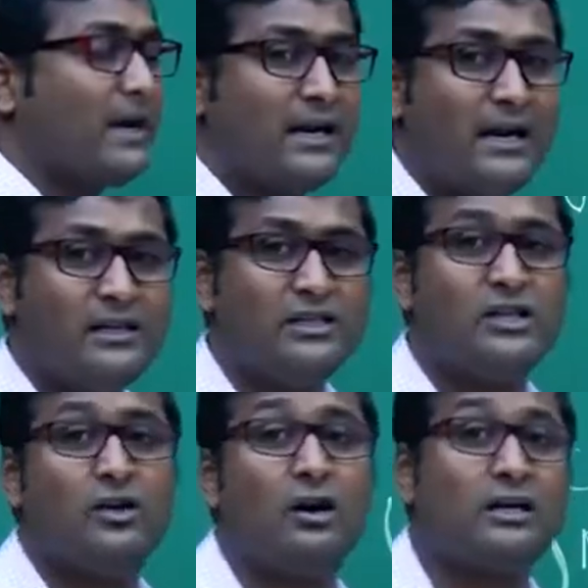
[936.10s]
energy,
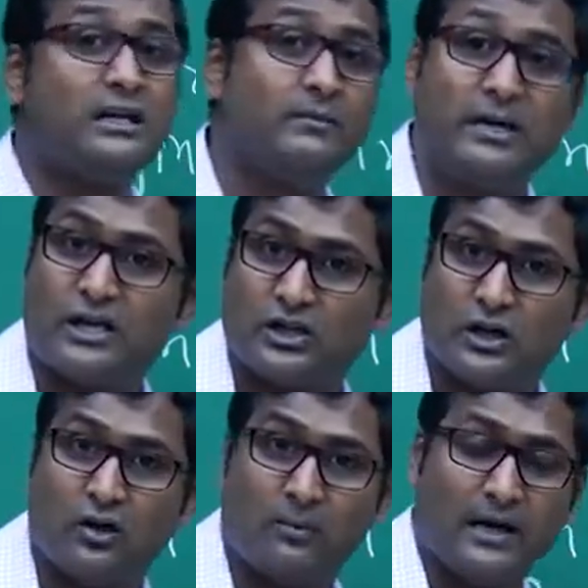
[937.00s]
not
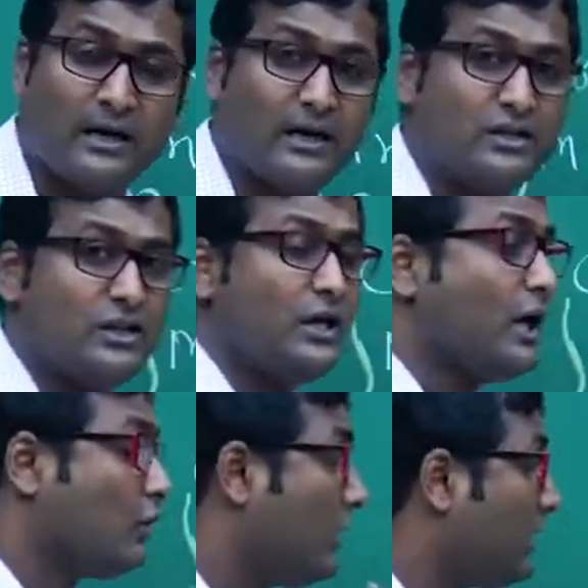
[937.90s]
liberation of energy,
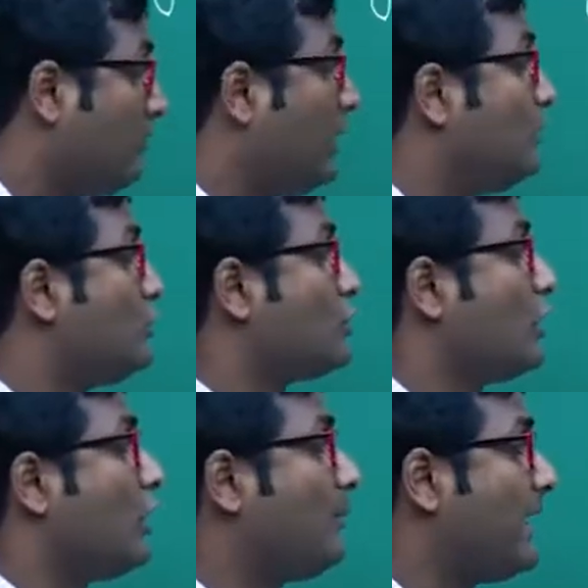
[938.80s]
not
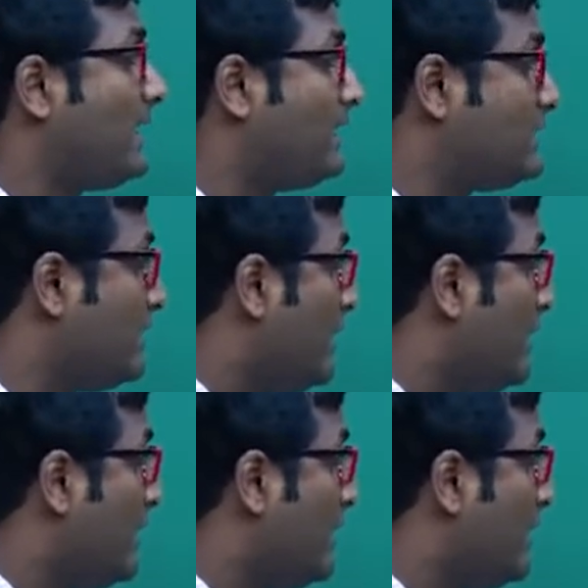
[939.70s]
evolution of energy.